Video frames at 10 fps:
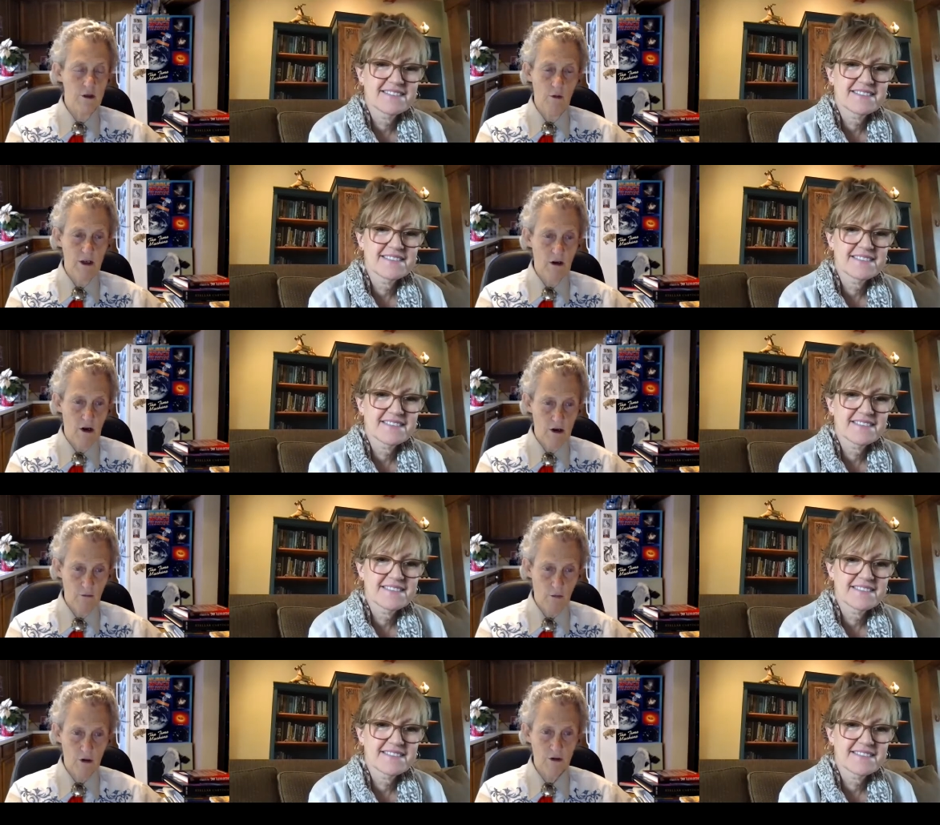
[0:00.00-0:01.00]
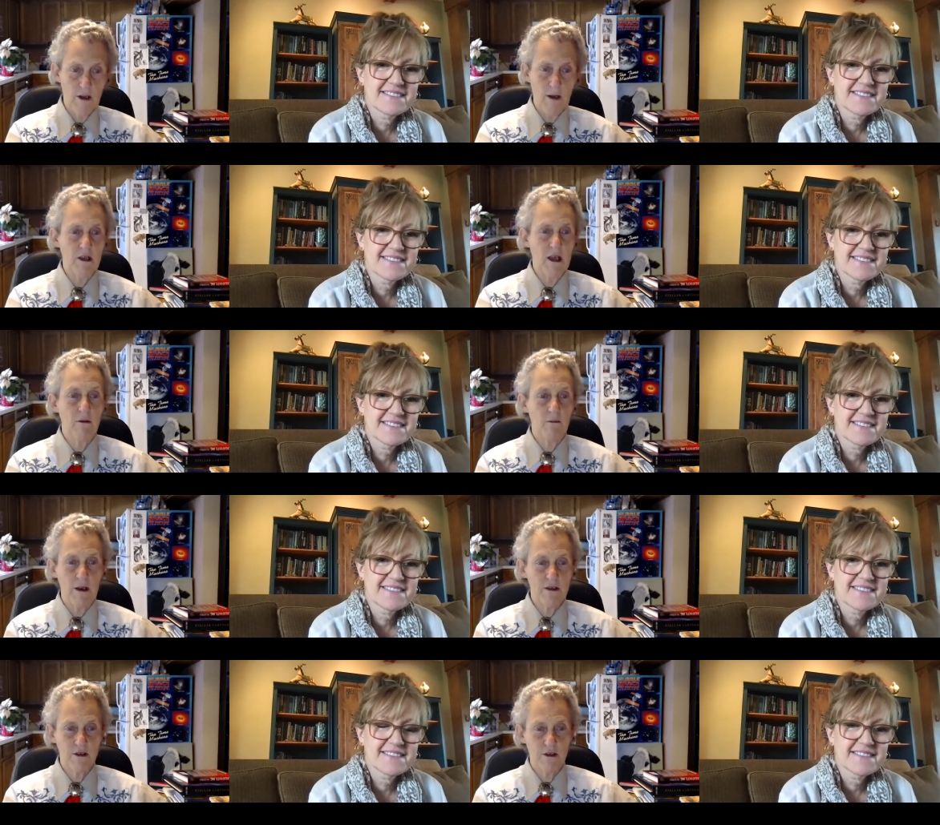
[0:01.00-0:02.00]
Speaker 1: doing artwork that became the
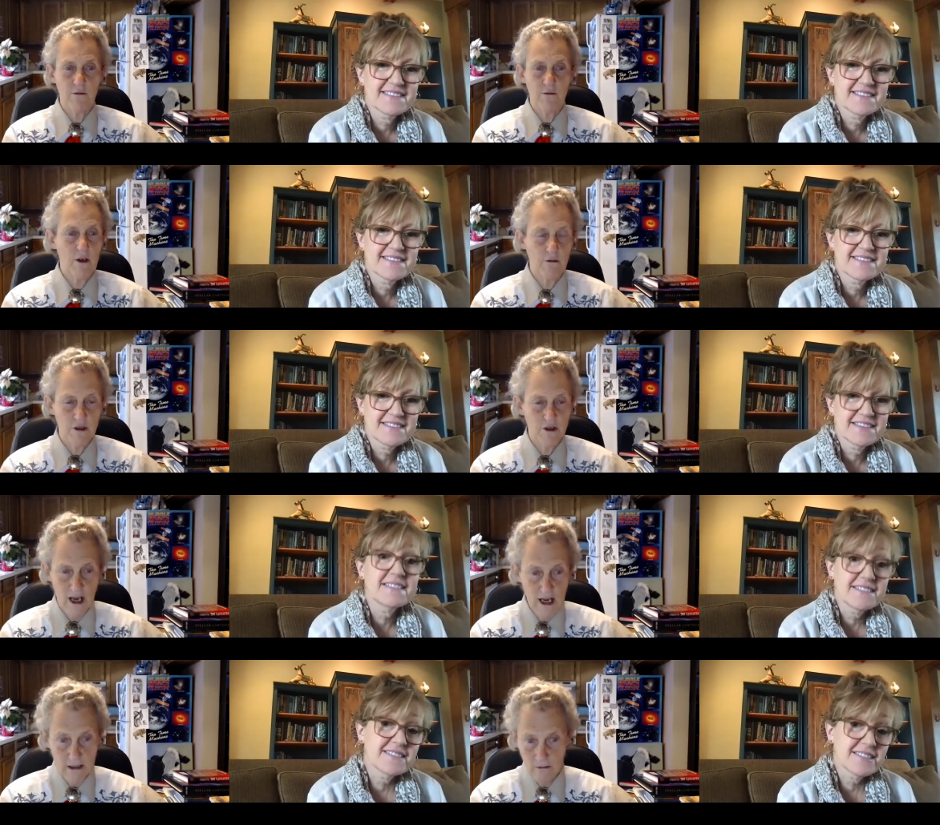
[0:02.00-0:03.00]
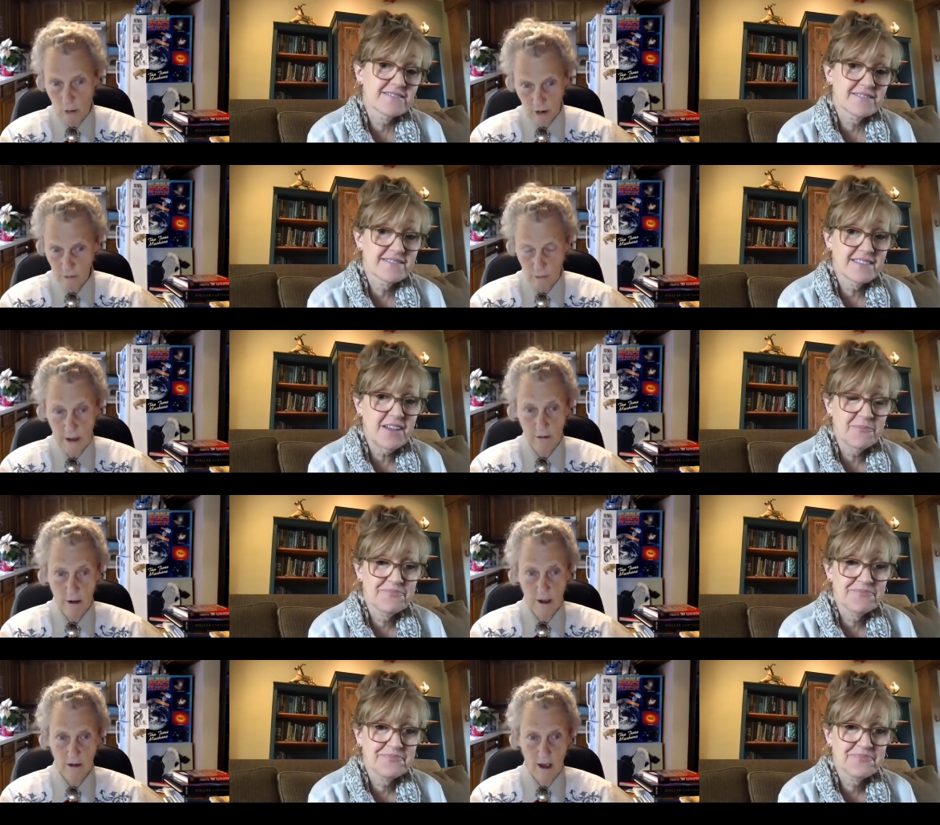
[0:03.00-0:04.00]
basis of you know design work later yeah.
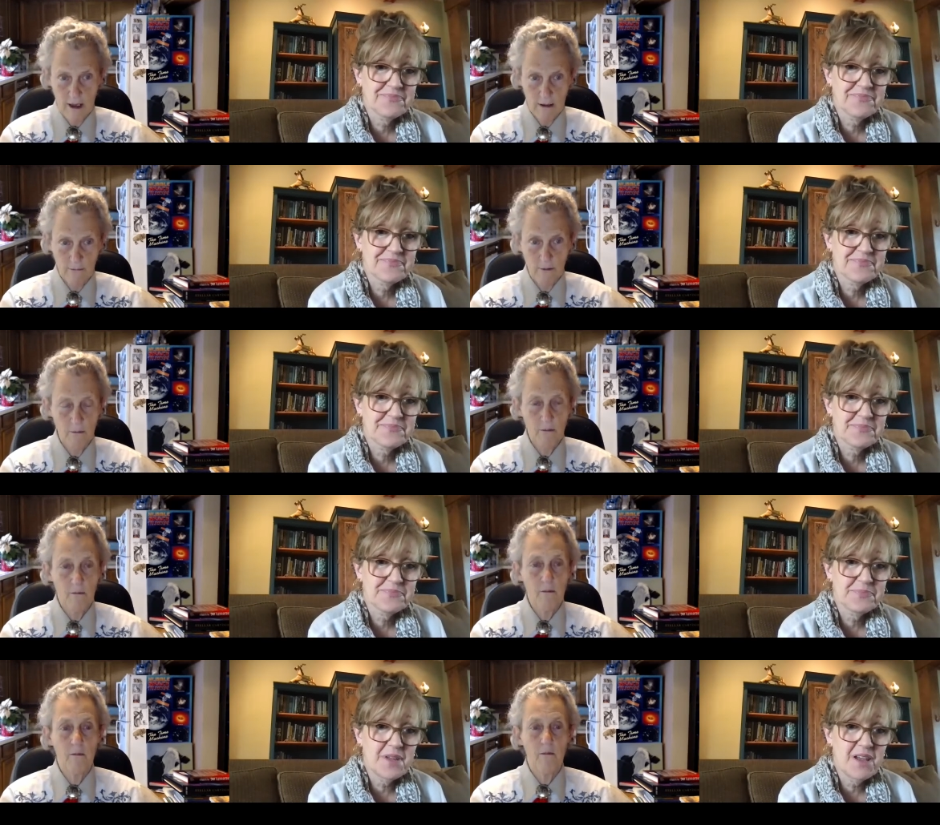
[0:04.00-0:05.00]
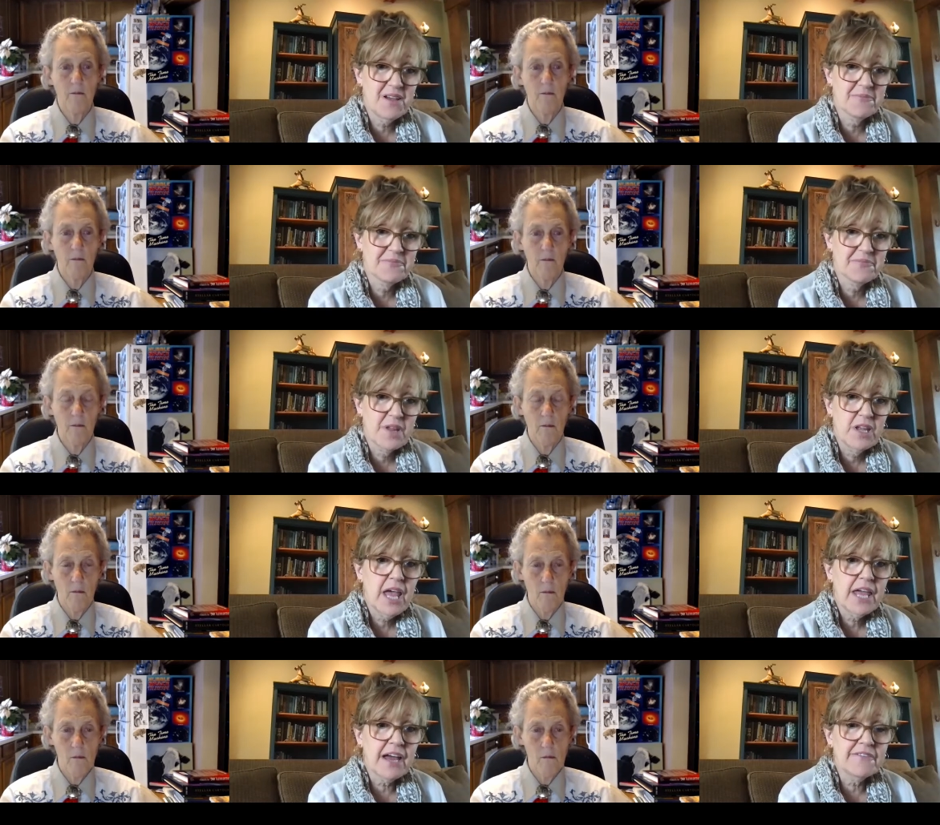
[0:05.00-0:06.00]
on in life yeah
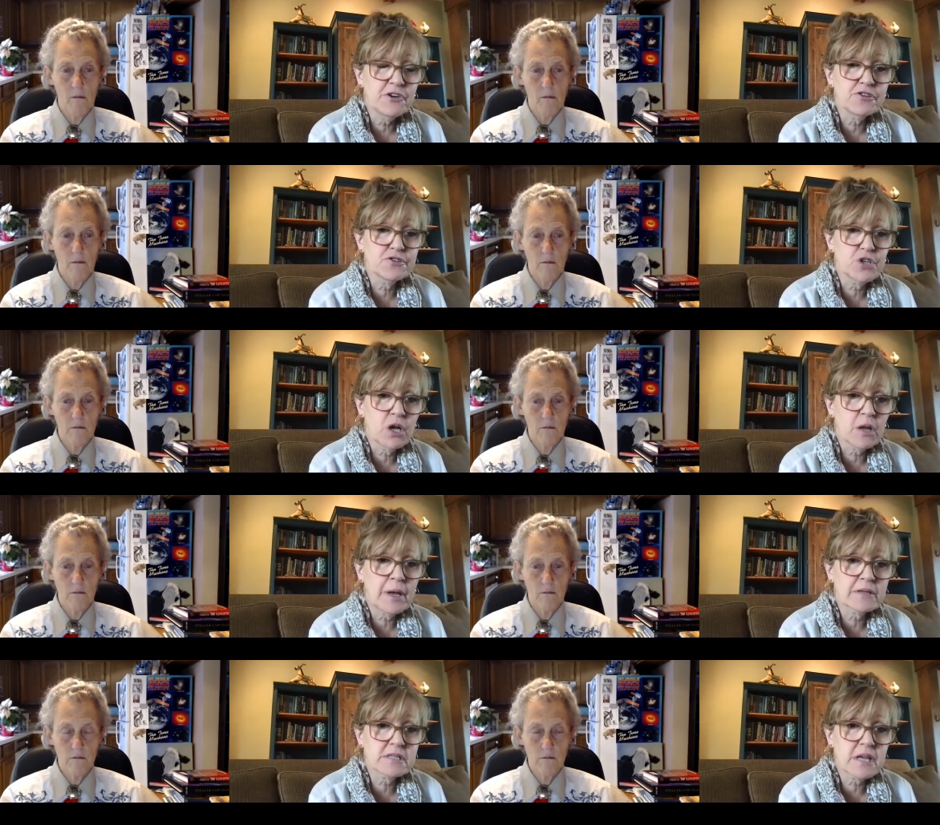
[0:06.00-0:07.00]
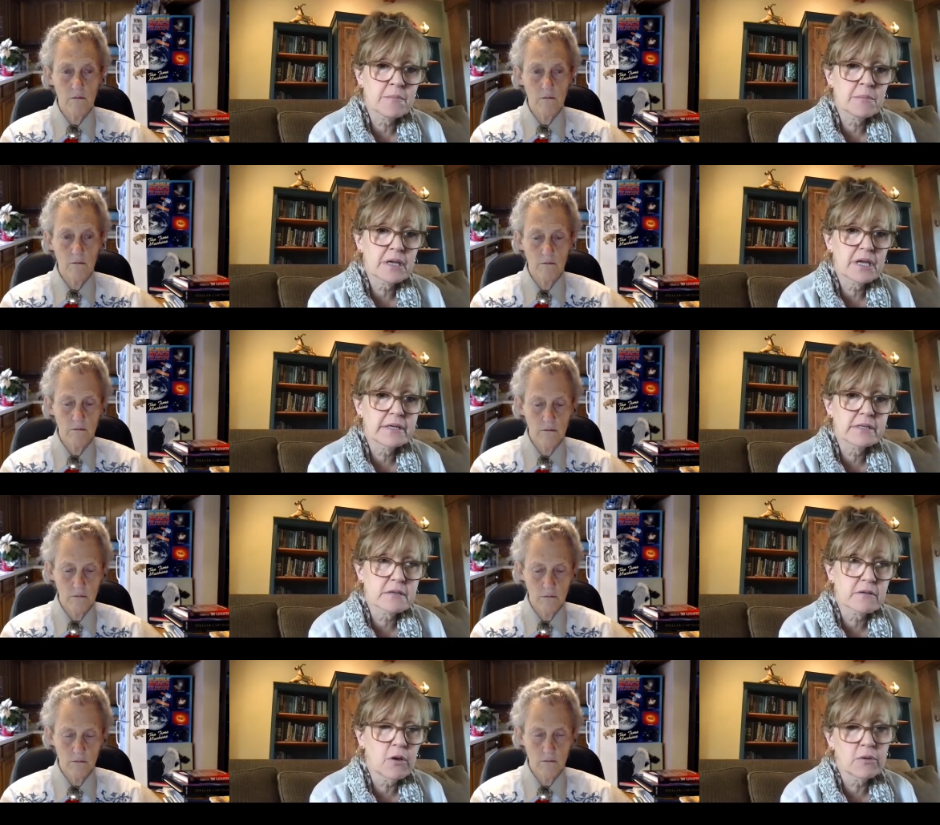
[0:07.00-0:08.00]
Speaker 2: and i've heard you talk about some
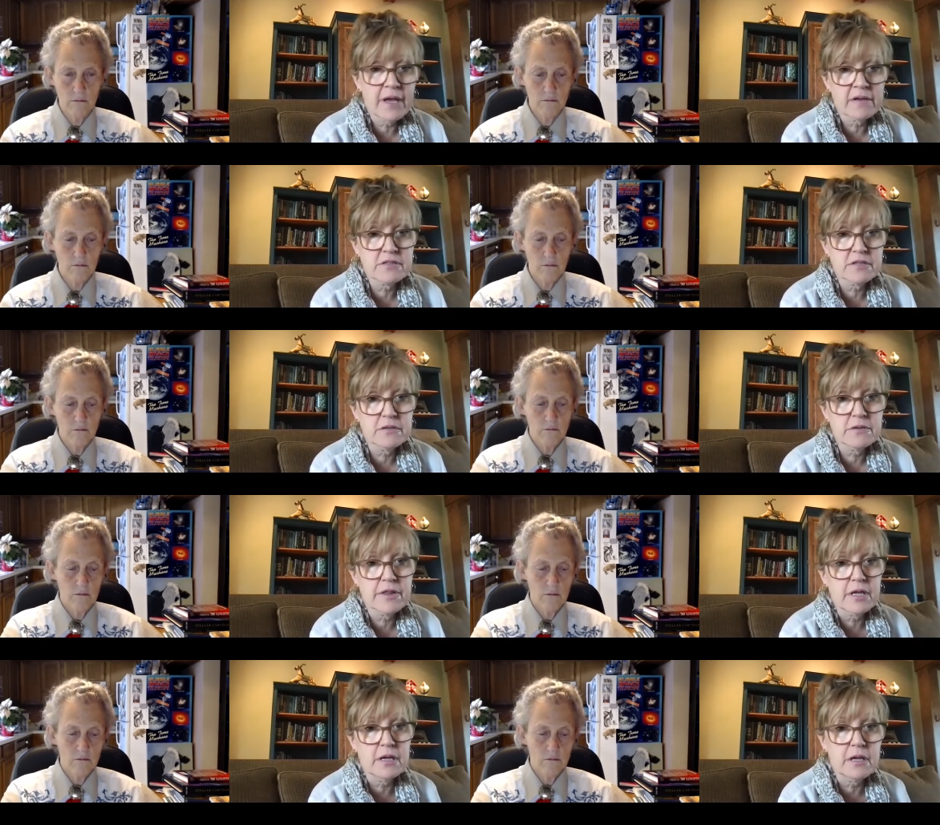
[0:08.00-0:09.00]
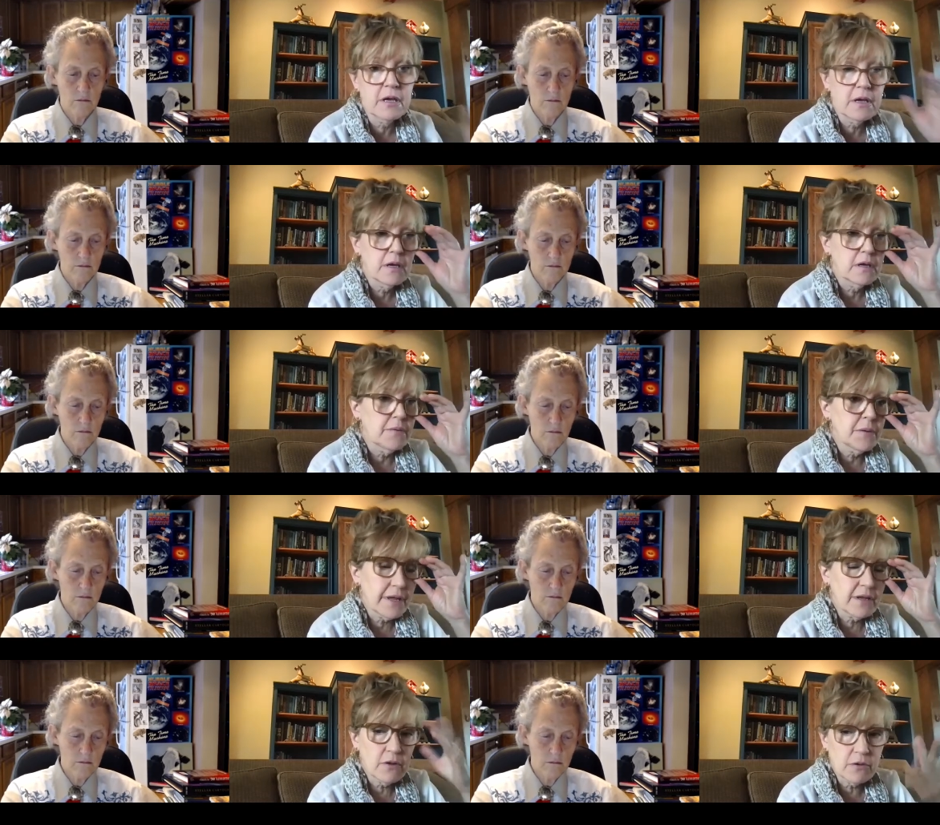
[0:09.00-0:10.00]
kids go down to the
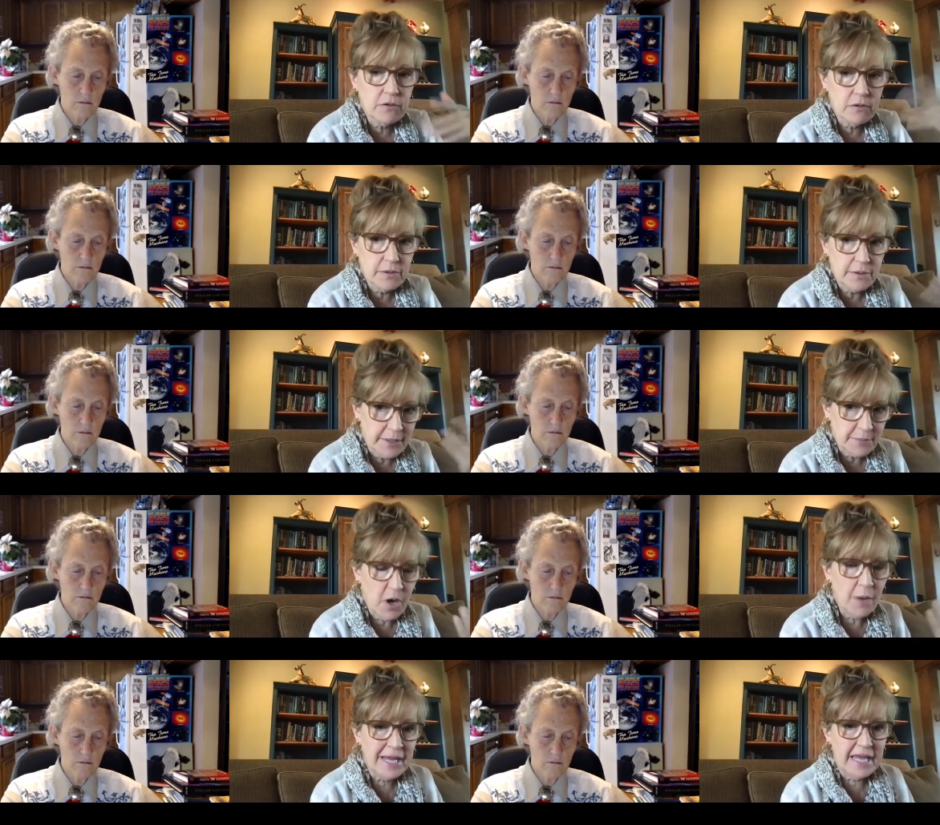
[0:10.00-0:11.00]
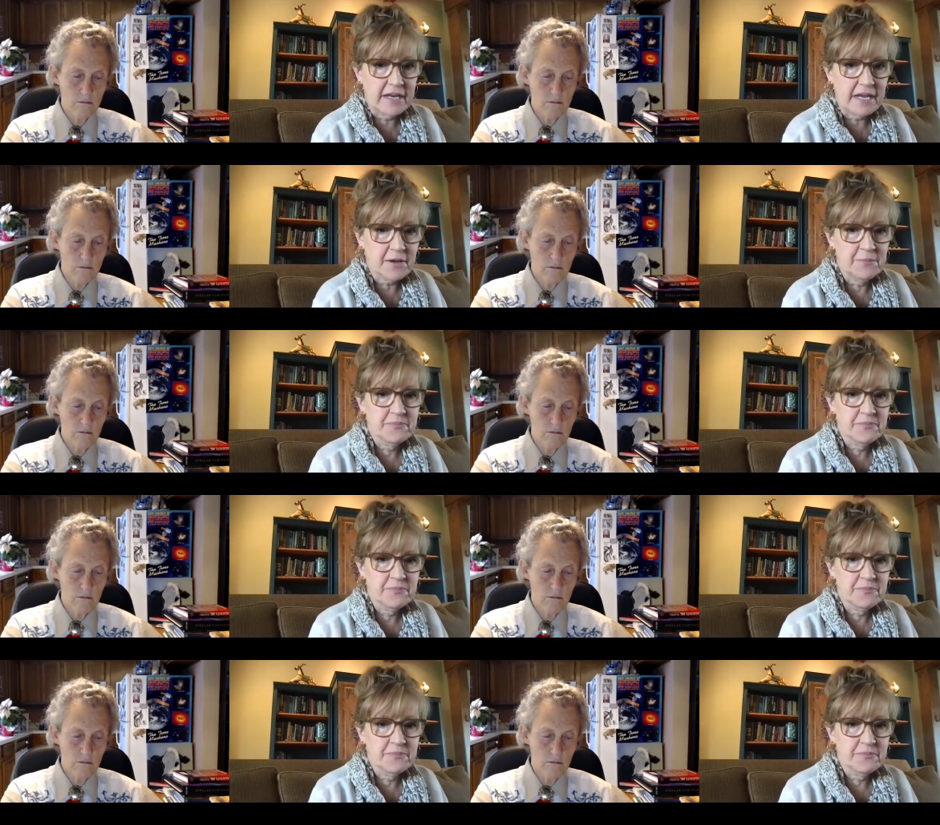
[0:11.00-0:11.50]
like local um, car mechanic